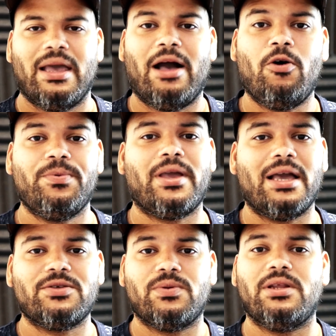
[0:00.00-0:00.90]
I hope you
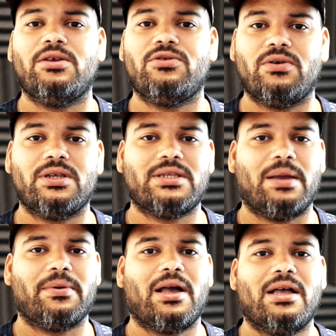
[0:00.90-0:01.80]
guys really enjoy this
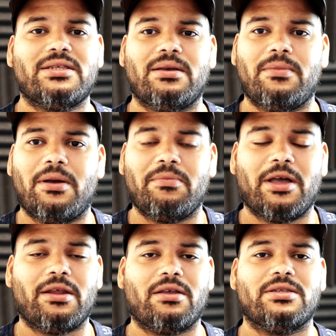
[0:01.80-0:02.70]
type of content. I'm
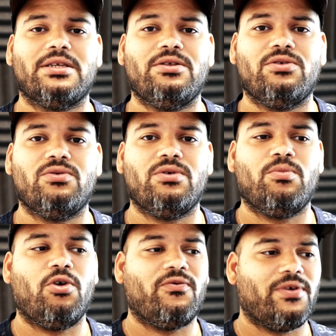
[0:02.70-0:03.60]
going to continue doing
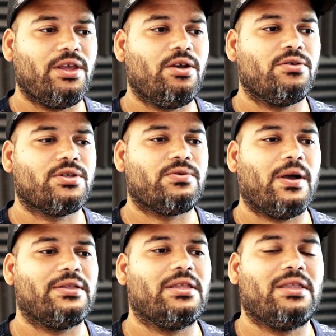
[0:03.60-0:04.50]
more videos
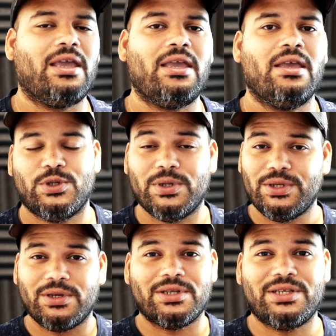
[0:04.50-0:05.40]
throughout the day. So
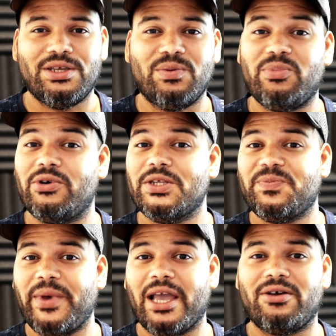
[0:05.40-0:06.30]
as you can see, your boy is
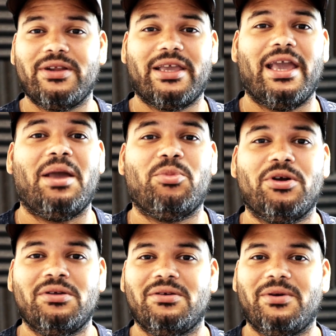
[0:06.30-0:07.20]
back on the
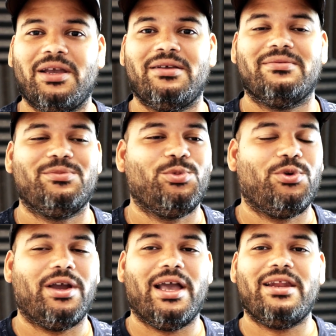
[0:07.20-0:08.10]
camera, right?
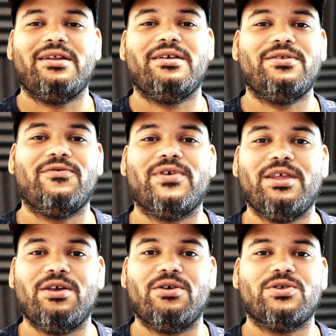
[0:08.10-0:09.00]
We're editing the
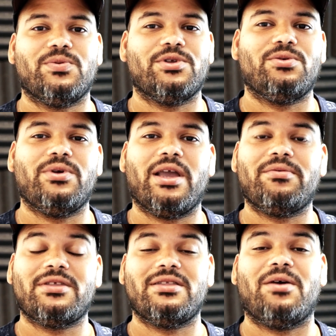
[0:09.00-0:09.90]
videos. We're doing
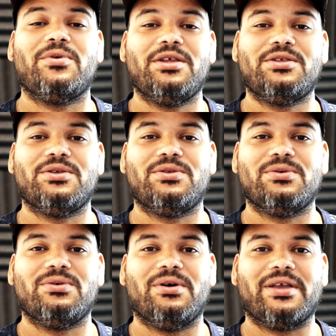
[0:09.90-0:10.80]
everything that we need to
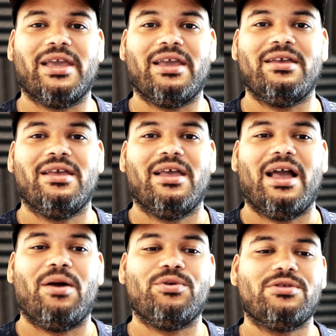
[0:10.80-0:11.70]
do, okay?
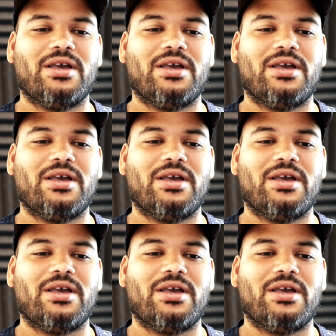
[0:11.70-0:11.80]
I want